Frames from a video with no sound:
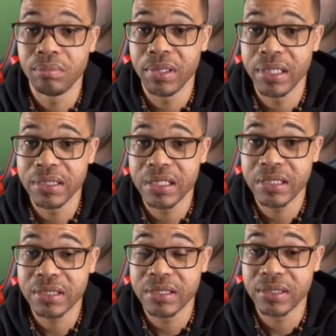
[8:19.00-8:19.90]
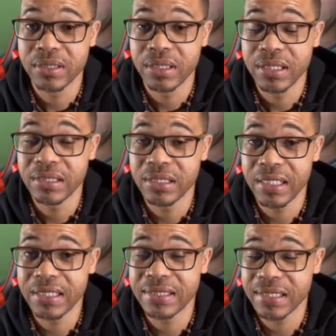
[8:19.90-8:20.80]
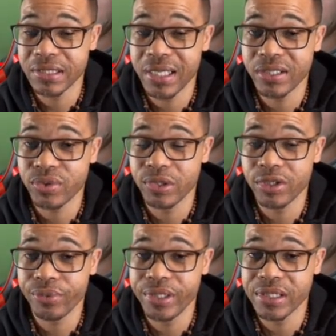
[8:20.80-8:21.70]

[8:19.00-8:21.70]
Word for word: Pay attention. He said it's just like 23.